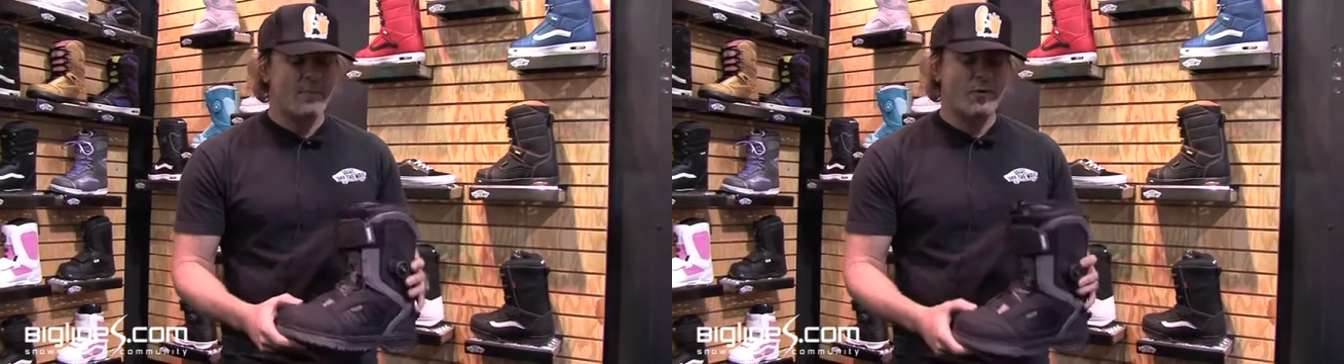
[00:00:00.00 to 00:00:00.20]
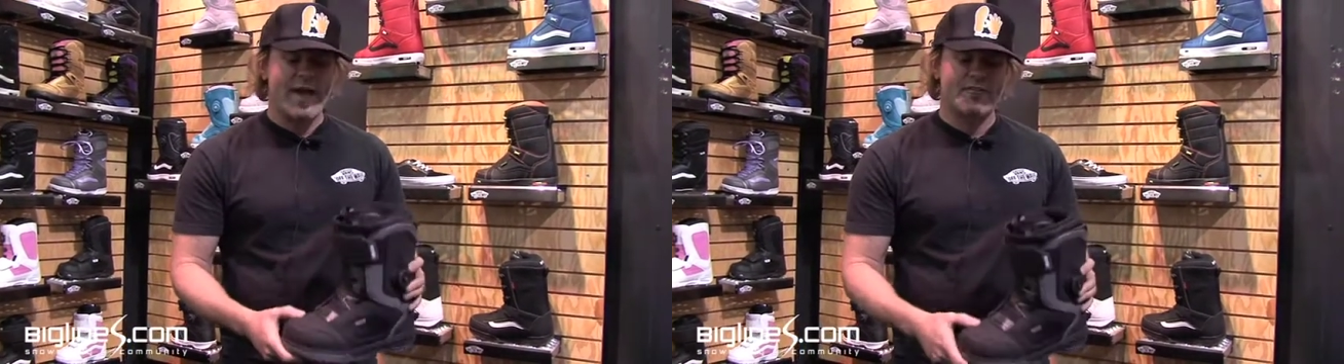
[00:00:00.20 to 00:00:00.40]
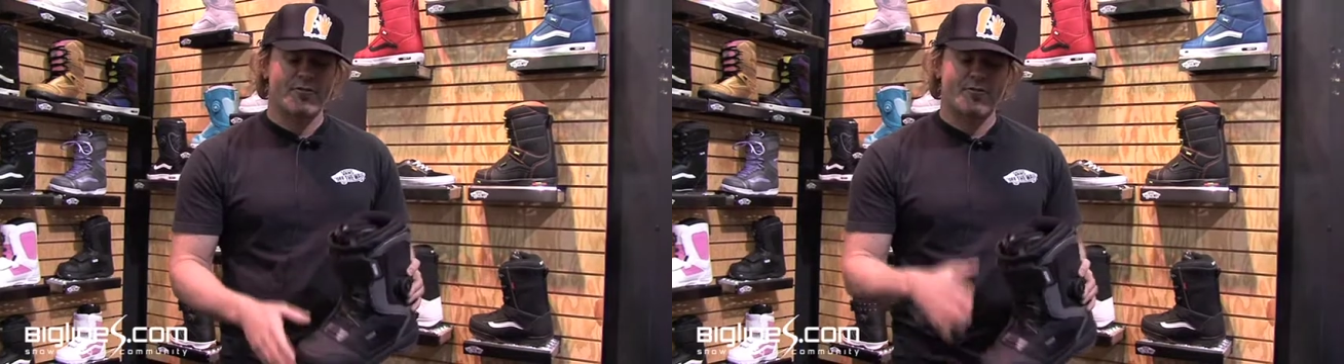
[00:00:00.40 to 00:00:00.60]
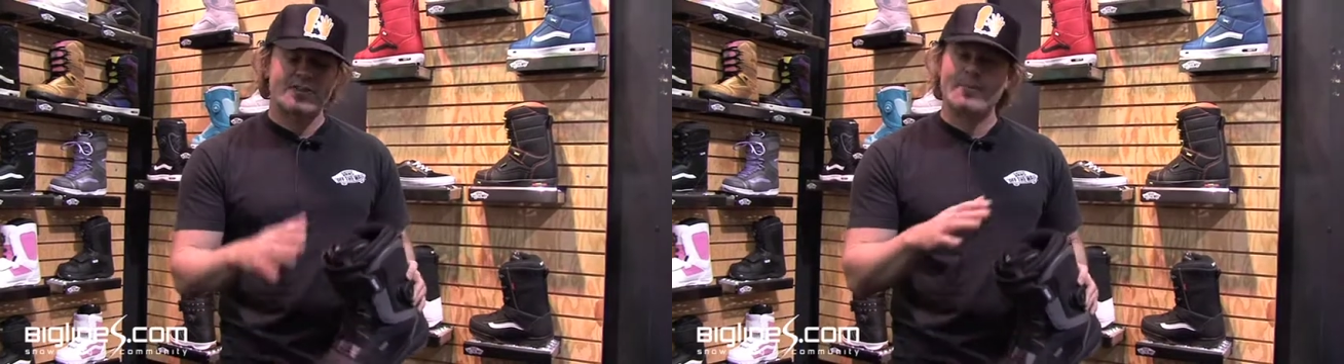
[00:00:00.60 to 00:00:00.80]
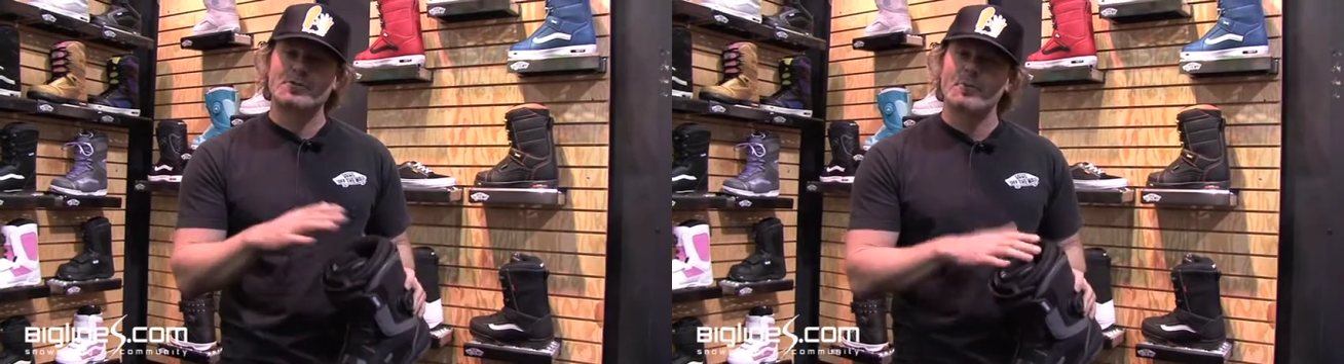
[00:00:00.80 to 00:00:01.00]
We have
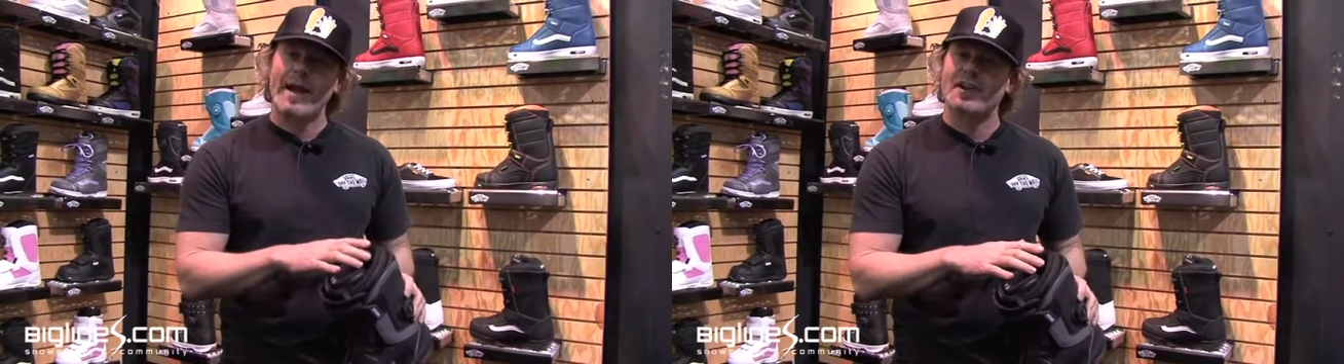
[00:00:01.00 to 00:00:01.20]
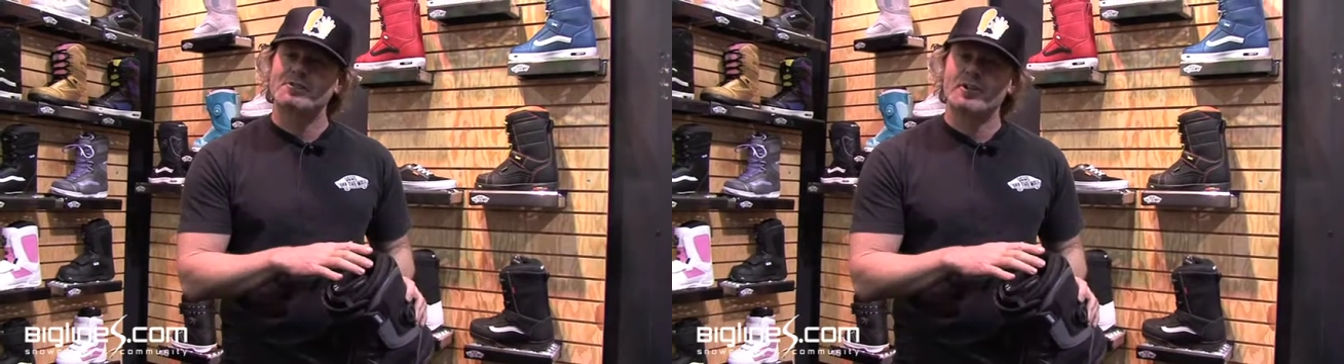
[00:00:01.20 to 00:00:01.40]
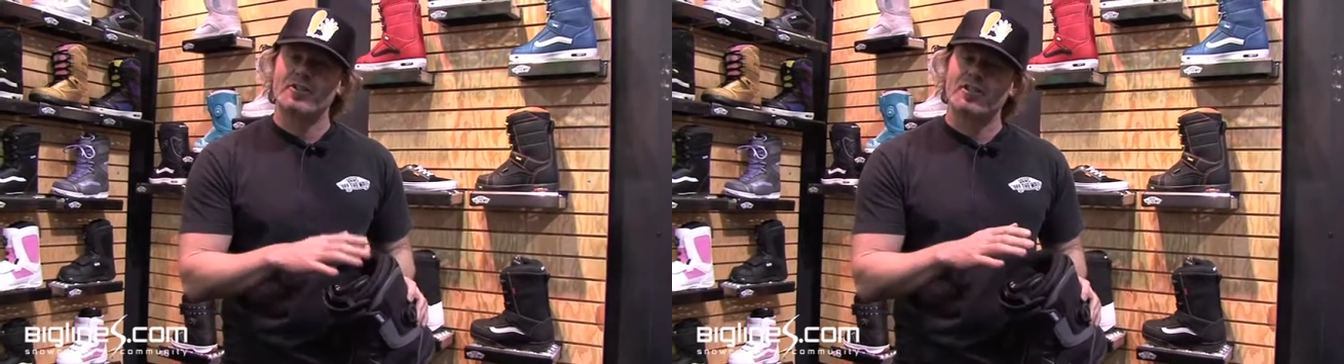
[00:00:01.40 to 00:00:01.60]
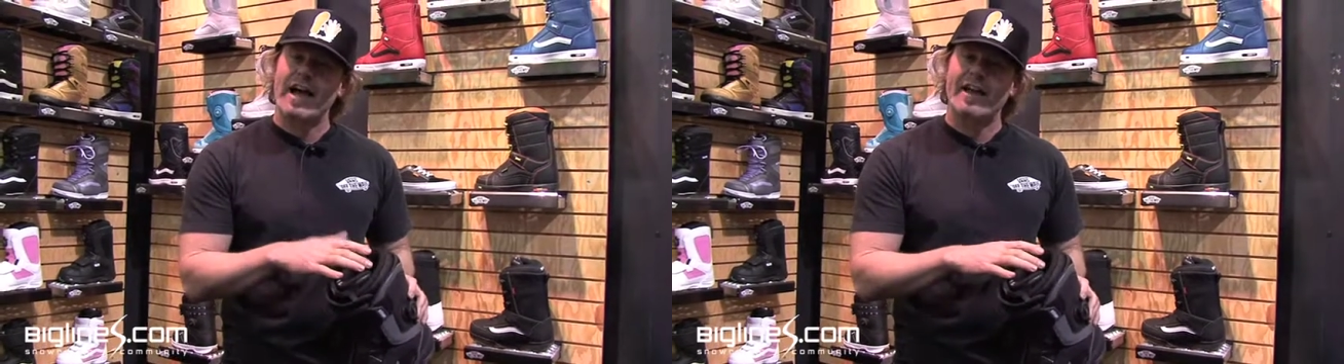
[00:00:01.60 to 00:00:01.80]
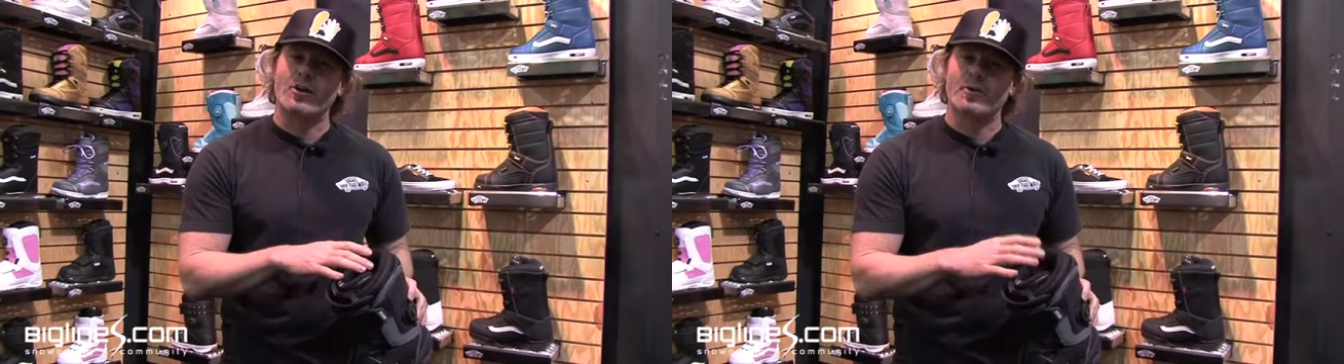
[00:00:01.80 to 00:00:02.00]
temperature management in the
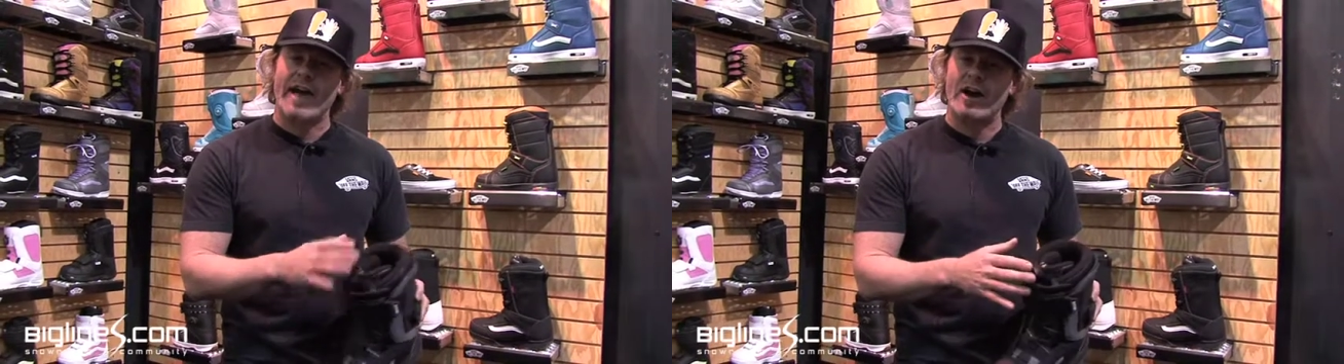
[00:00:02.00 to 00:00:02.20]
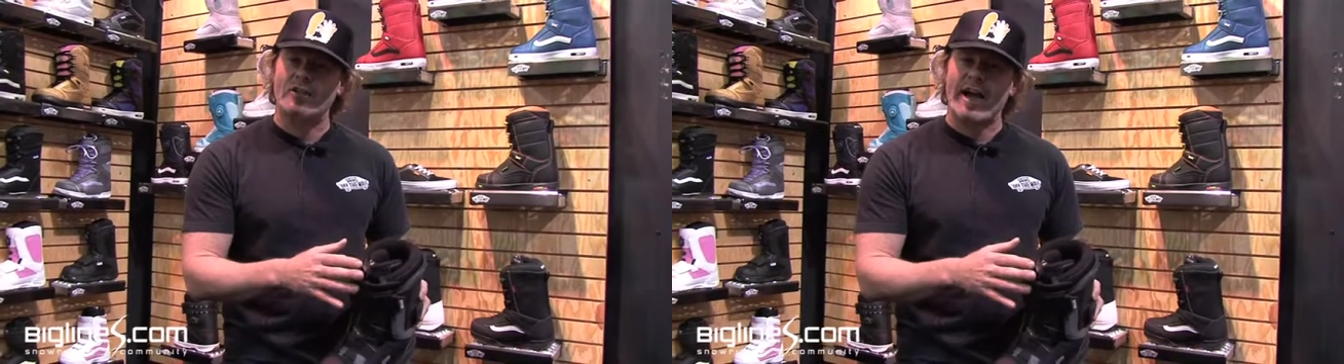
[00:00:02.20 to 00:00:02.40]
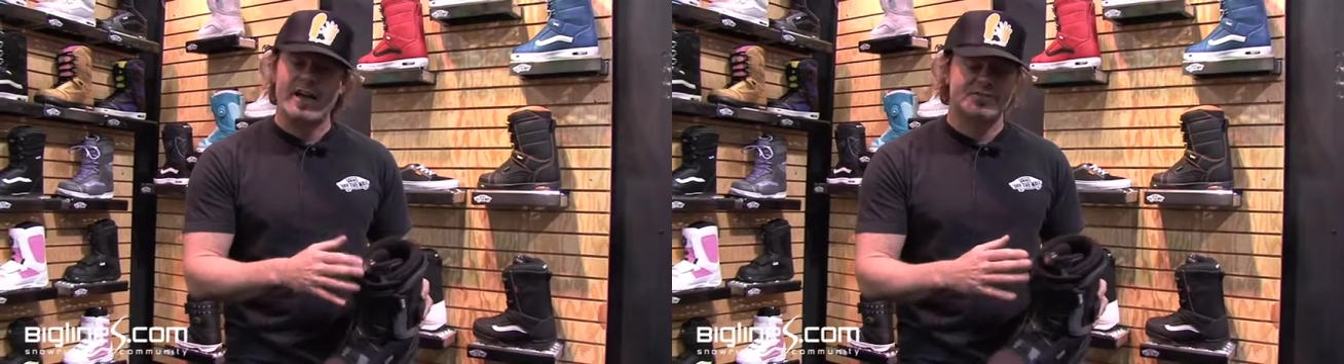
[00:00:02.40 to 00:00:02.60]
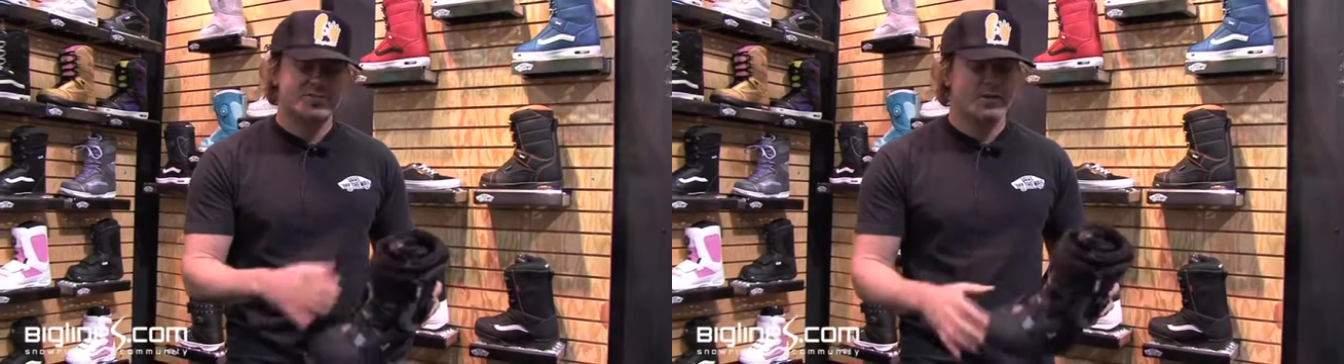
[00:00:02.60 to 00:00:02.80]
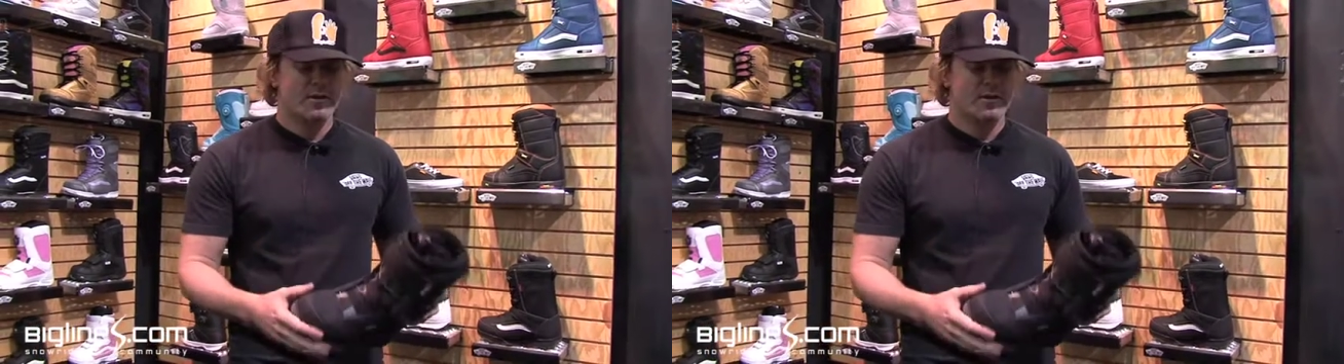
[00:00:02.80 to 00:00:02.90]
liner with Outlast,